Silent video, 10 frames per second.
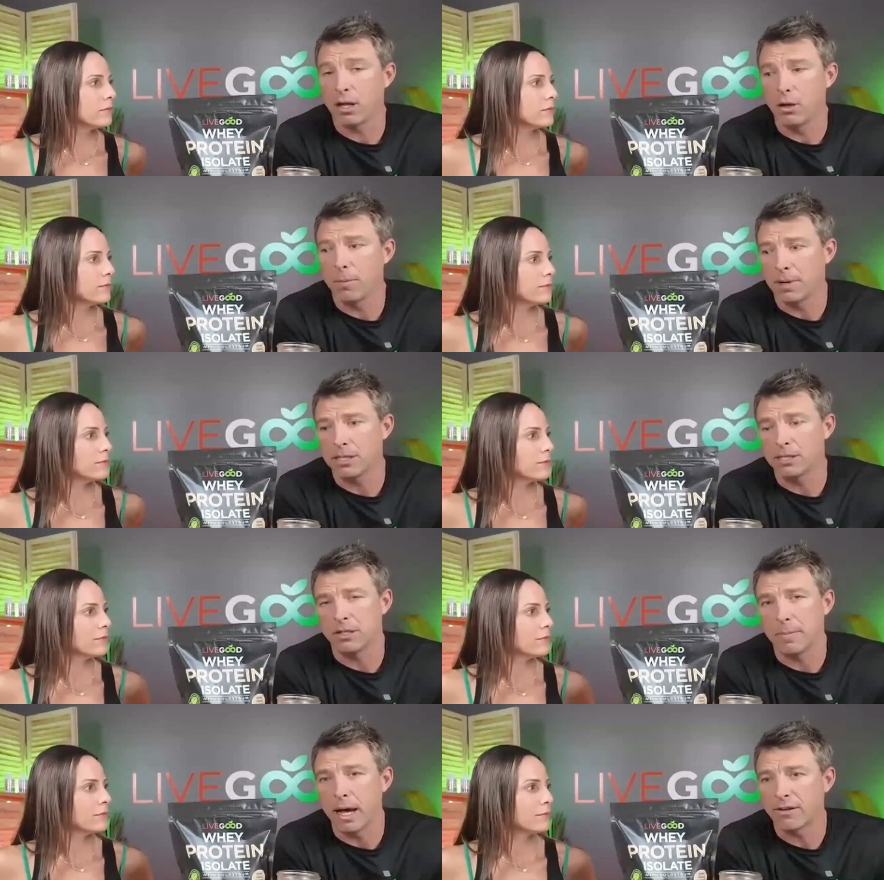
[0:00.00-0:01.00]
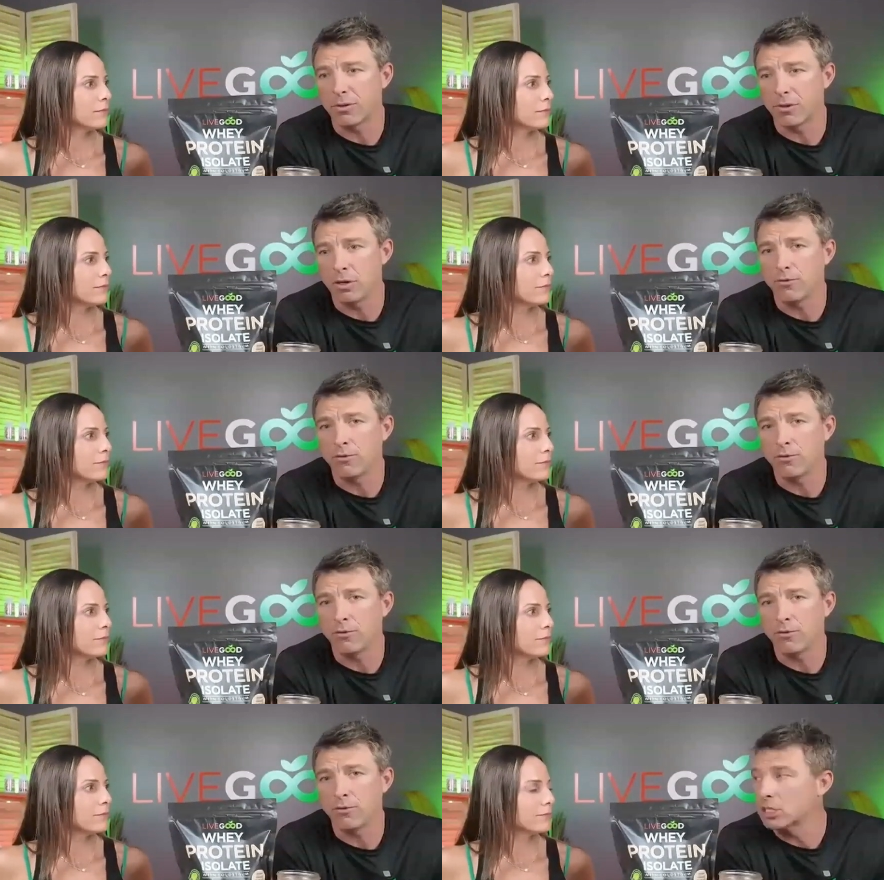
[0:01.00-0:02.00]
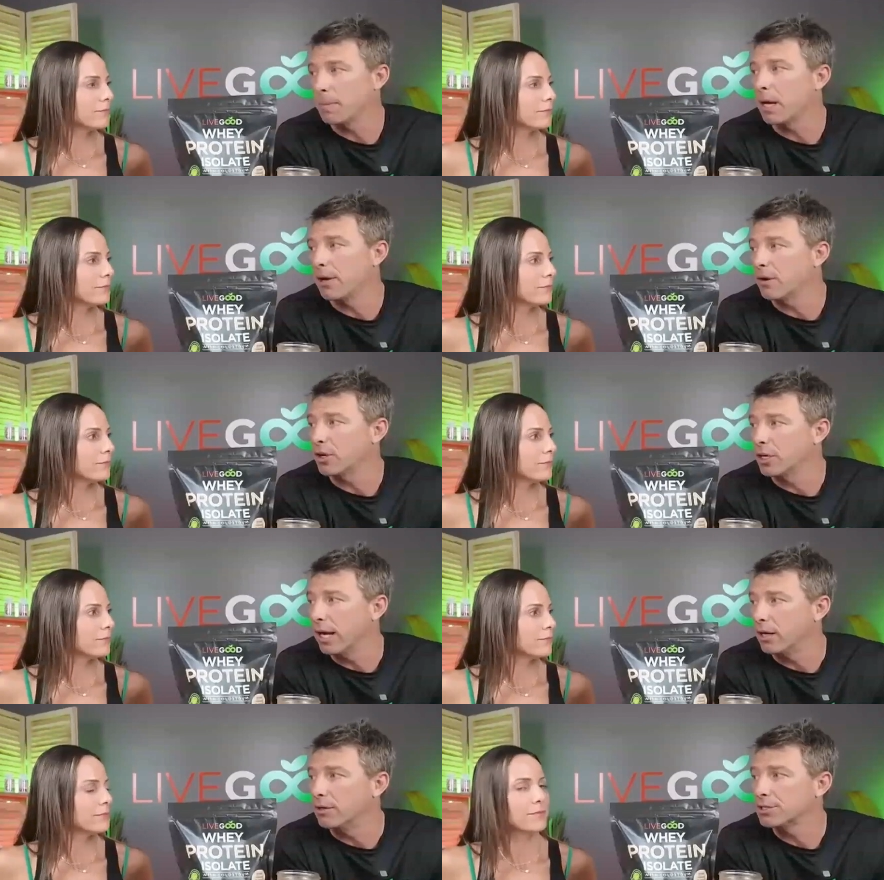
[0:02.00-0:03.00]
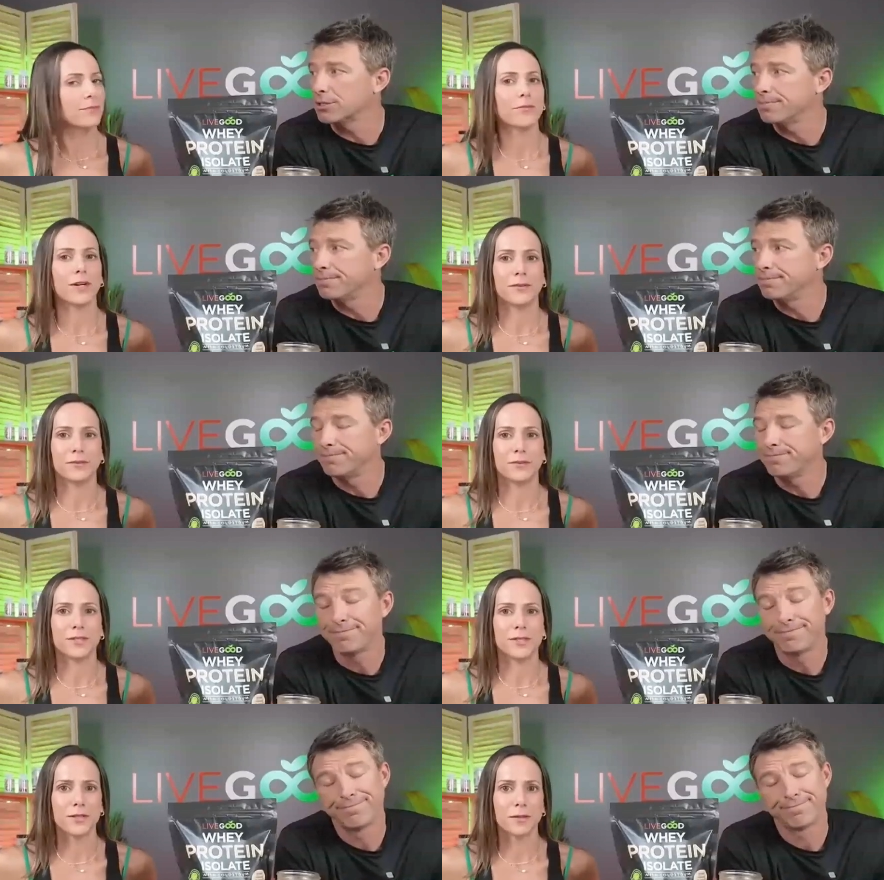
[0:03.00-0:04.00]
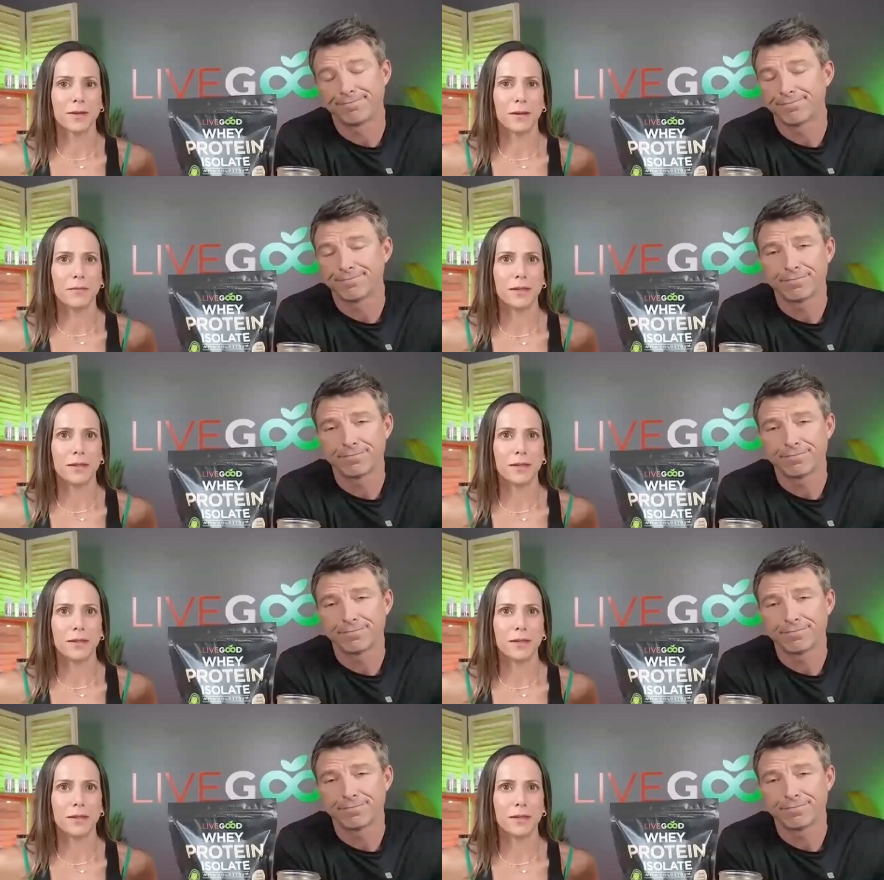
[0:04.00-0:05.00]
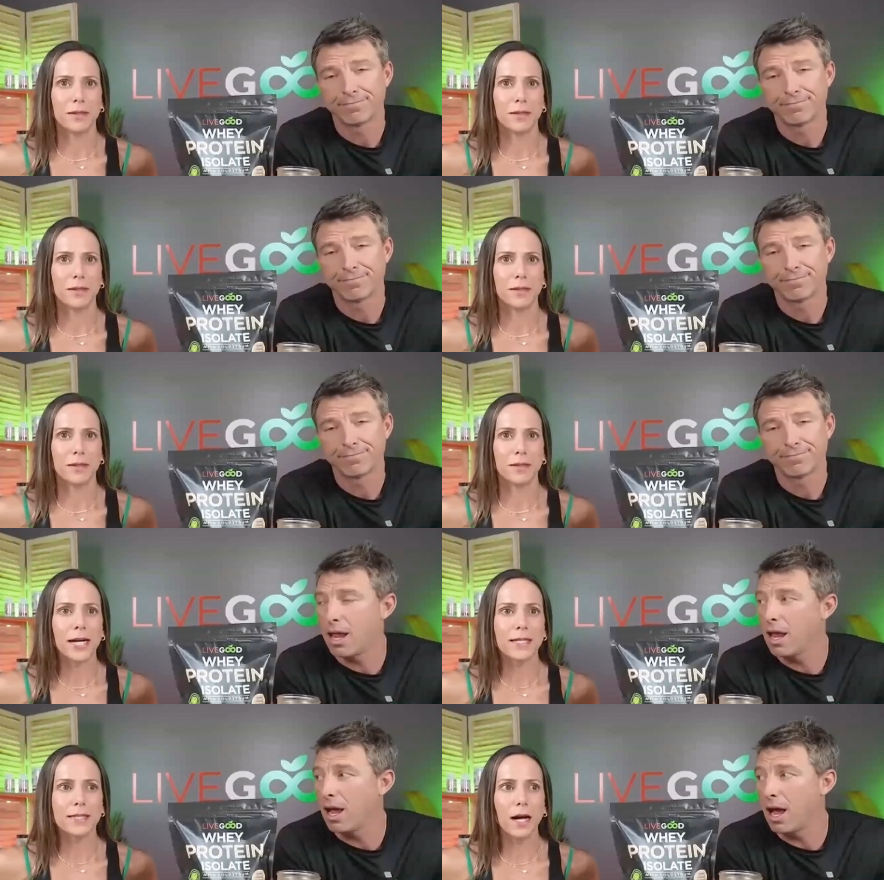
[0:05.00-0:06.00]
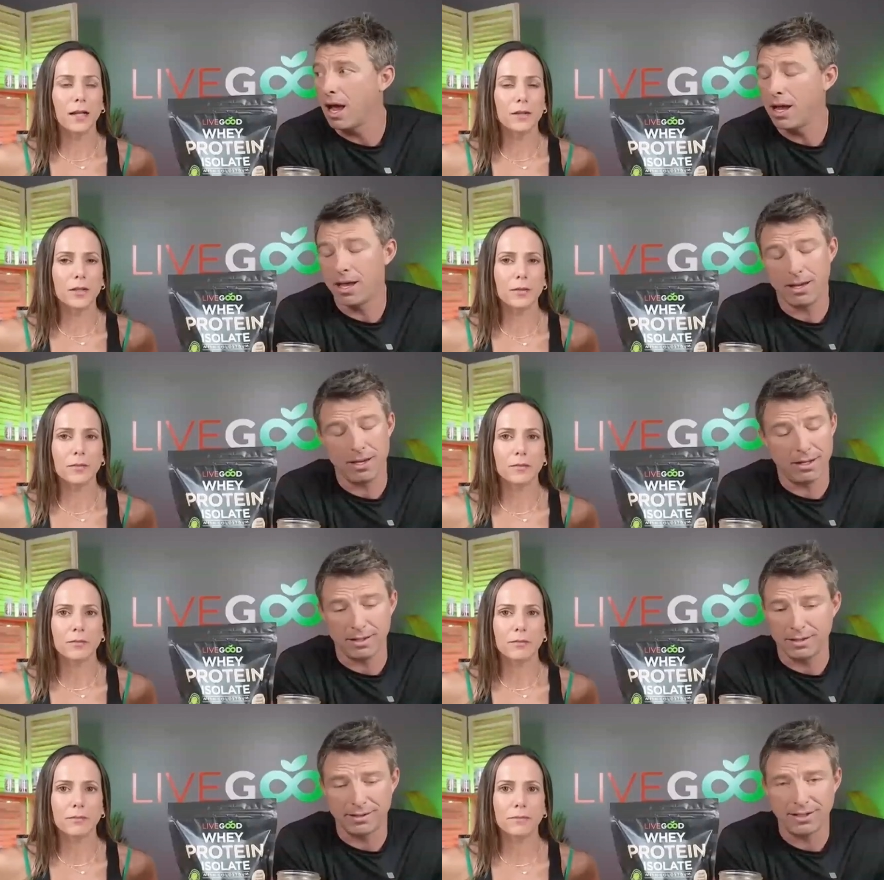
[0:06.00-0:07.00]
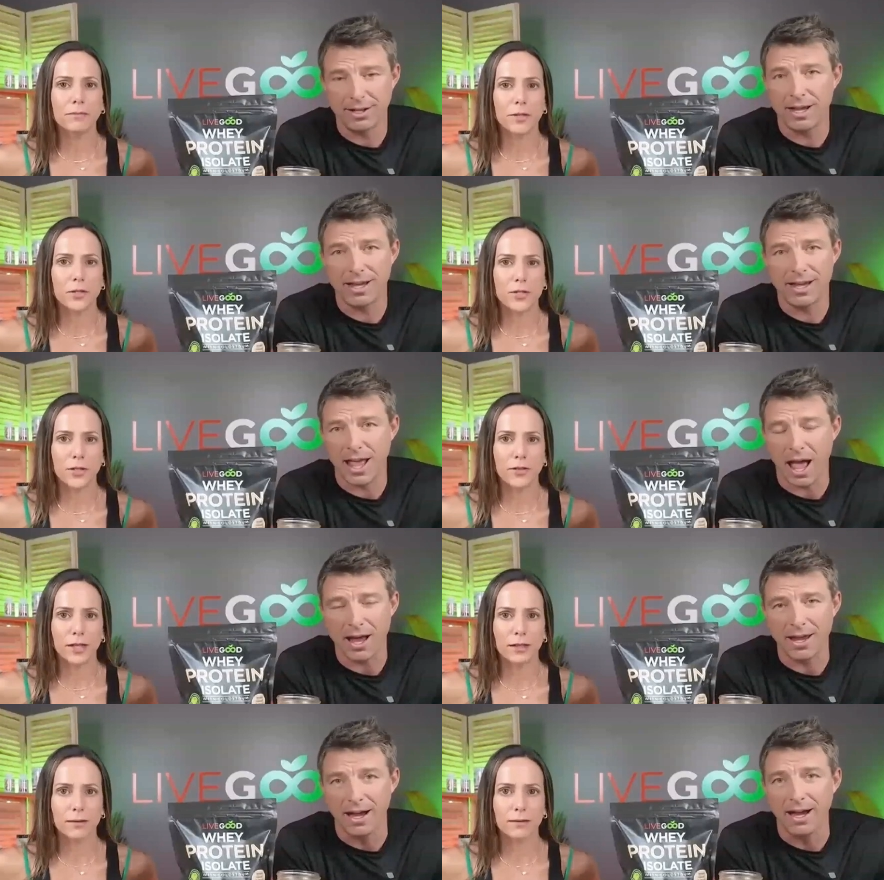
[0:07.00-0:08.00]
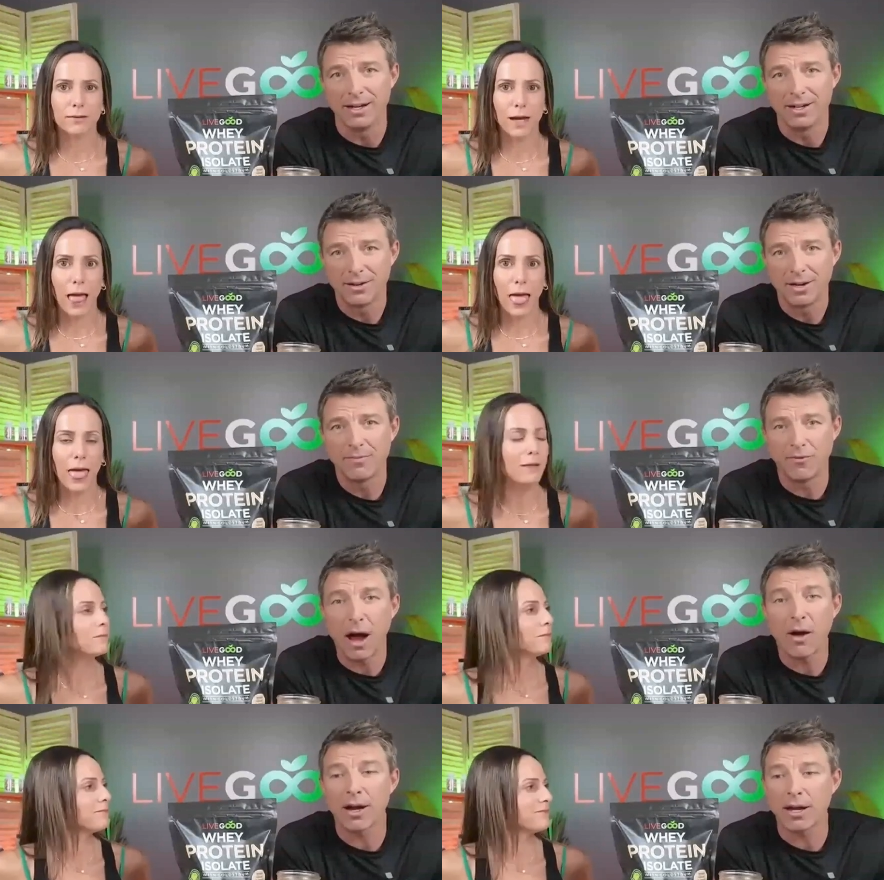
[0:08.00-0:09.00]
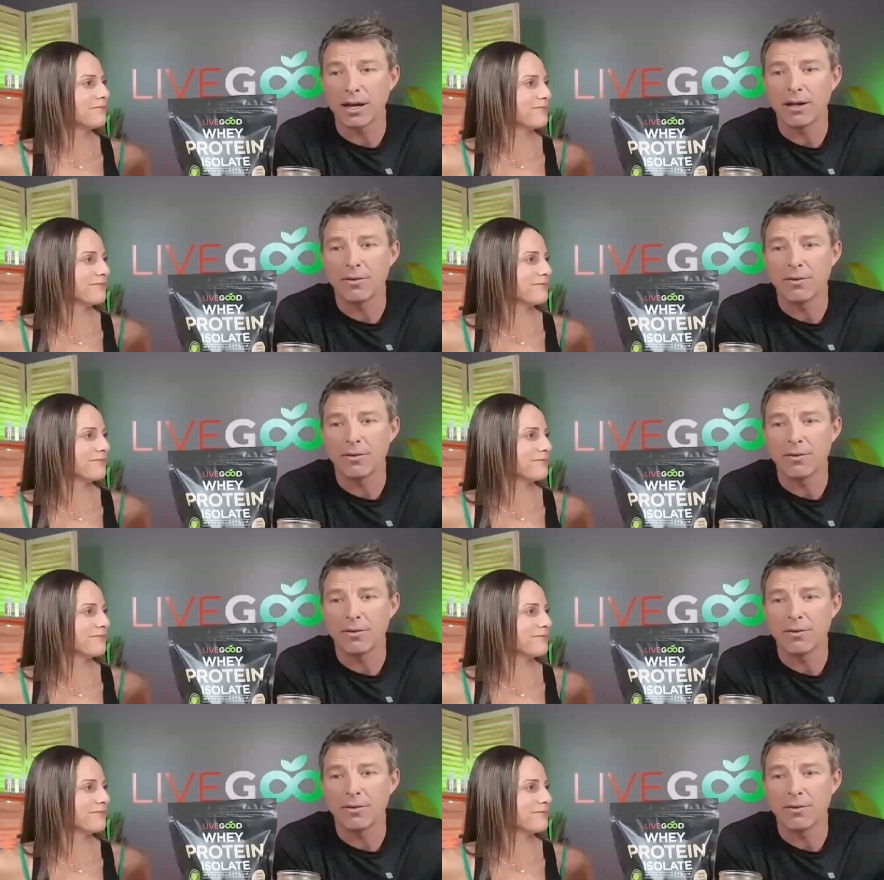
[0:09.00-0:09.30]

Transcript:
Speaker 1: how low the price is, to be honest with you. For members, it's going to be under $30. Right, which is awesome. I mean, that's it's, and, under a
Speaker 2: dollar per serving.
Speaker 1: Yeah, very,